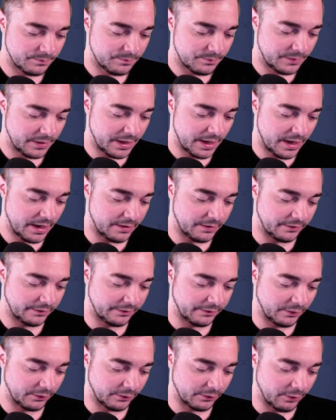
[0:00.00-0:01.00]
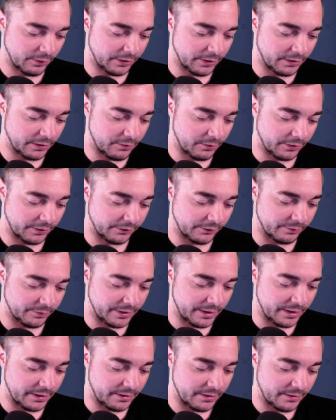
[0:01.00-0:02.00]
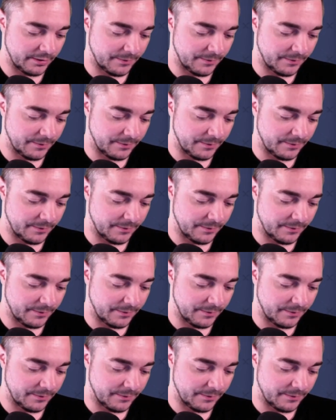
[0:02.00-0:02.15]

Yeah, this is not going according to plan.